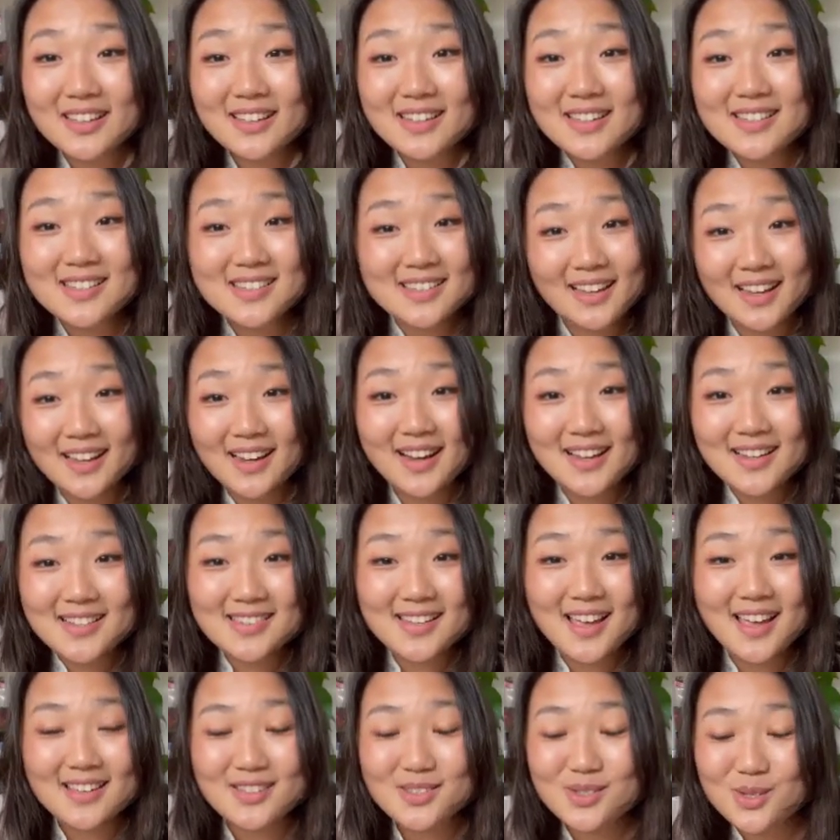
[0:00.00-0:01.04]
is, like I
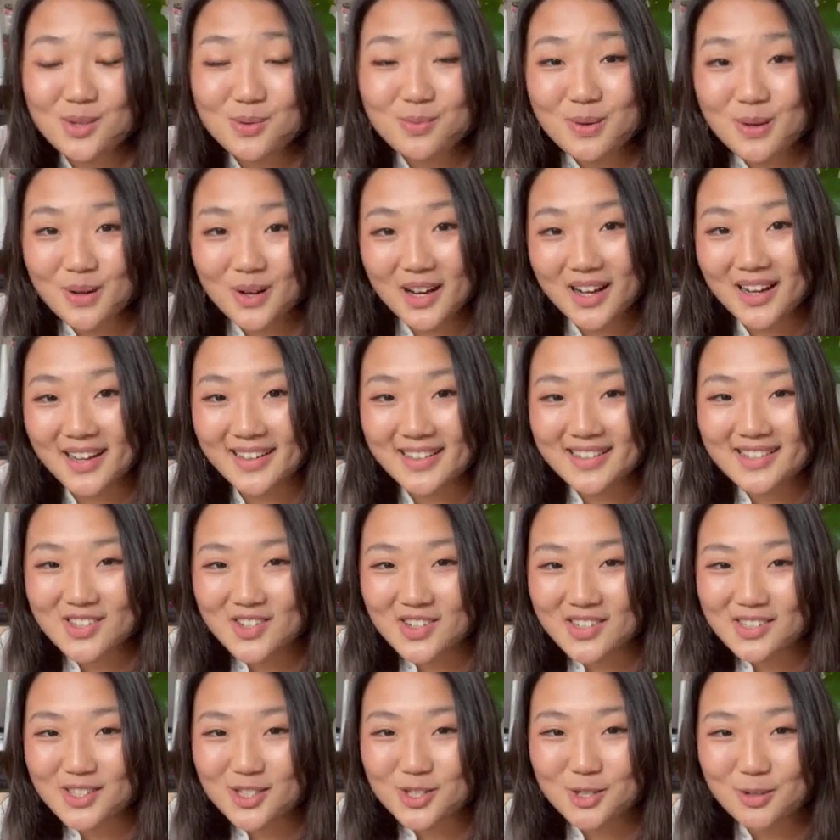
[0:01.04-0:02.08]
said, superior. It's
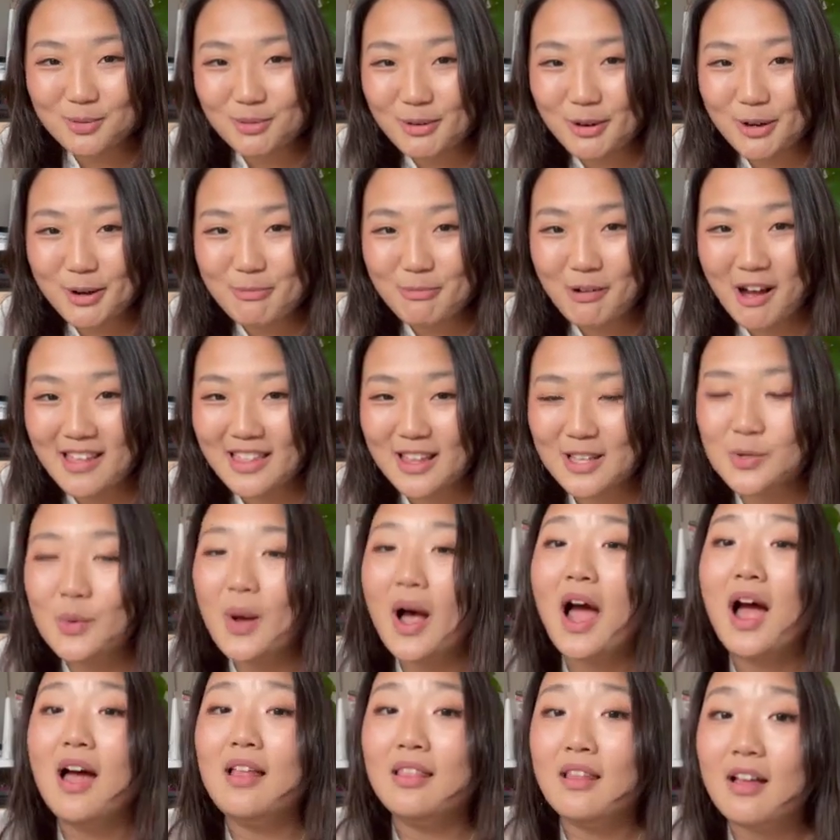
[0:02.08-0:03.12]
just a superior brand. That's why
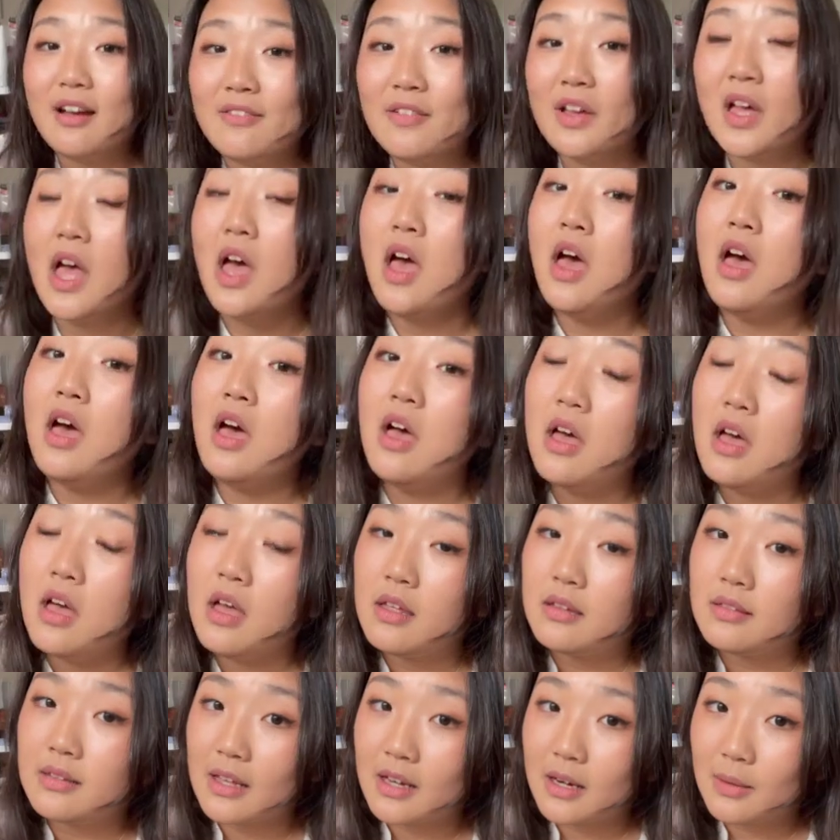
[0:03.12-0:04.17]
I love
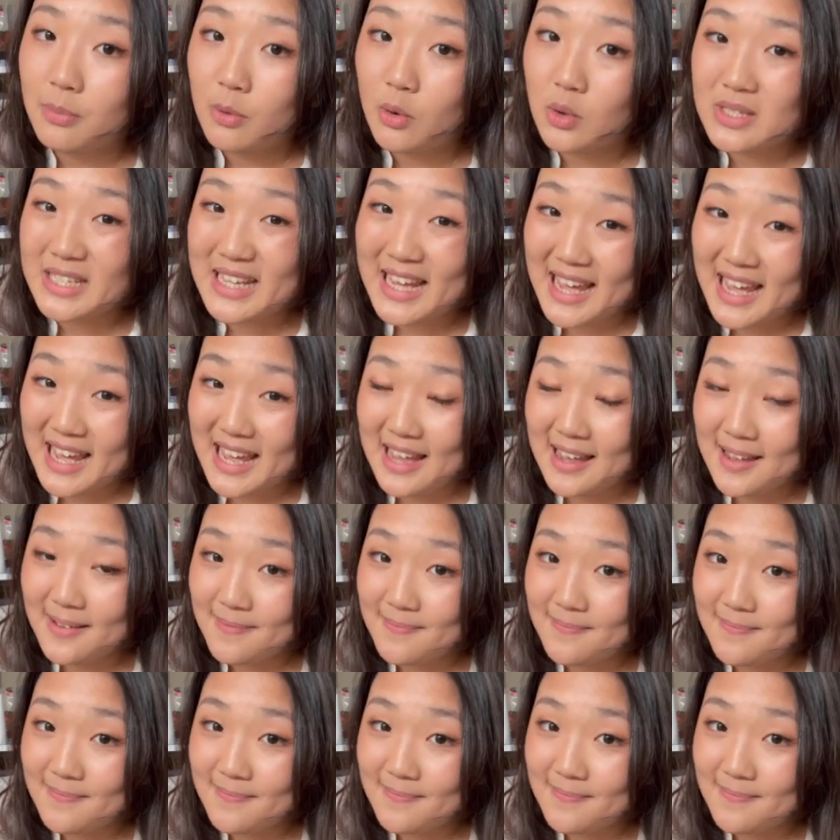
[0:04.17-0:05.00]
Net-a-Porter,